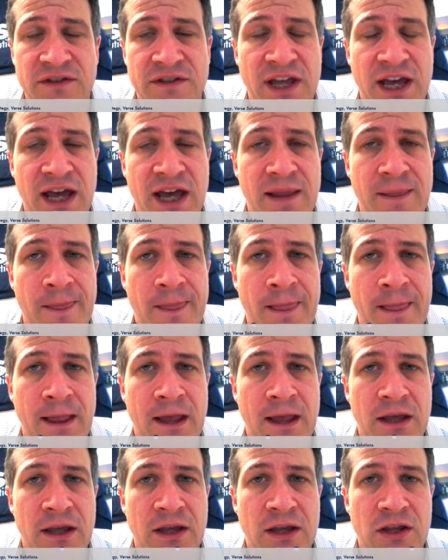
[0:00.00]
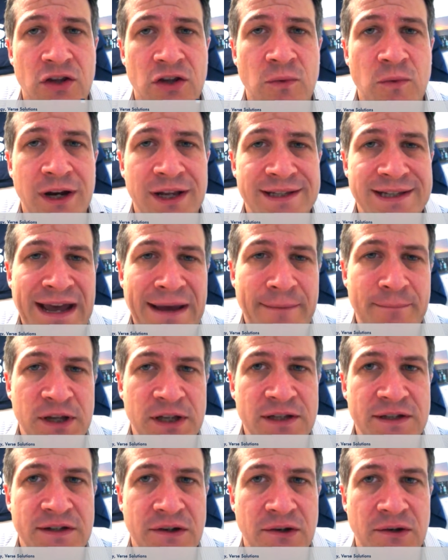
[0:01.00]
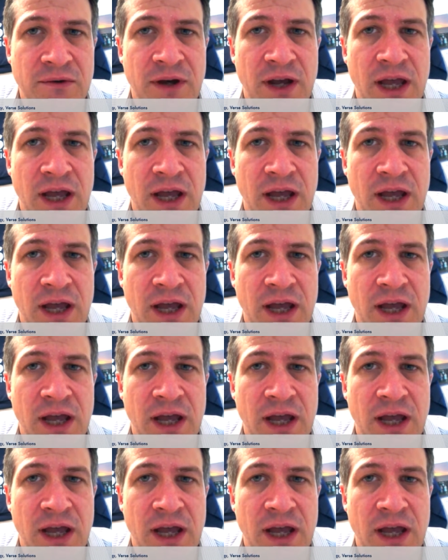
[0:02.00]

that you want to tap into.